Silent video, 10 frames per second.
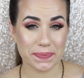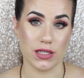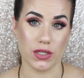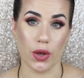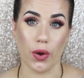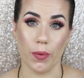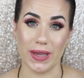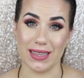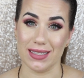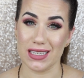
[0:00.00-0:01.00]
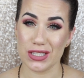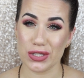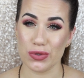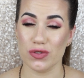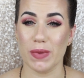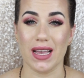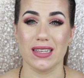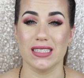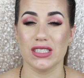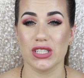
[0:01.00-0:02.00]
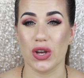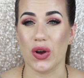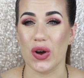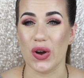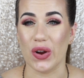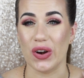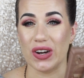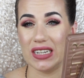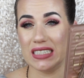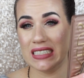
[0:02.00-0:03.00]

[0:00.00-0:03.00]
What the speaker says: And so my least used palettes are